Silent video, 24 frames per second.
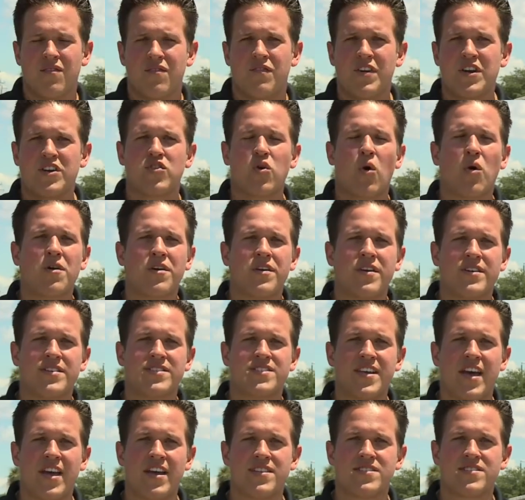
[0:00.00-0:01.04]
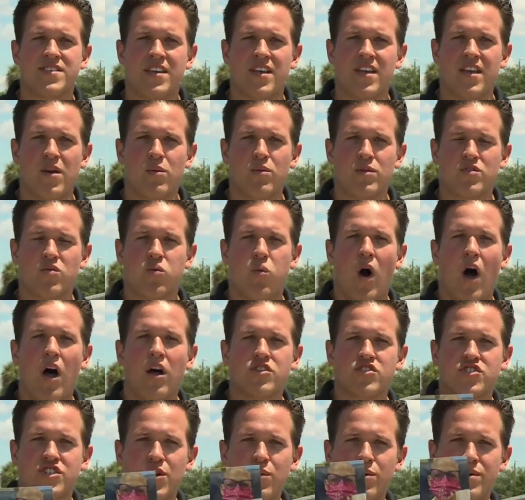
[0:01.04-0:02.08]
Victoria says it was while
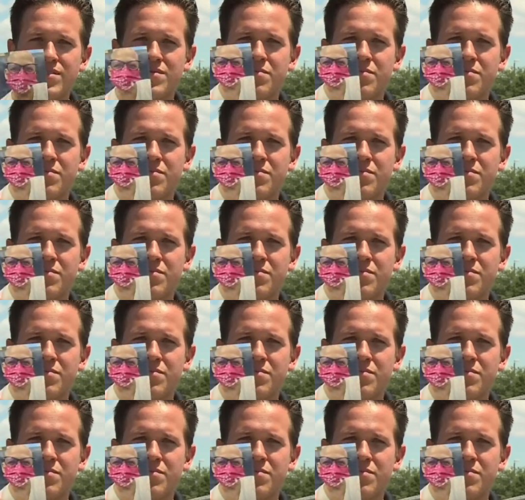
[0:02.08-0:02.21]
she was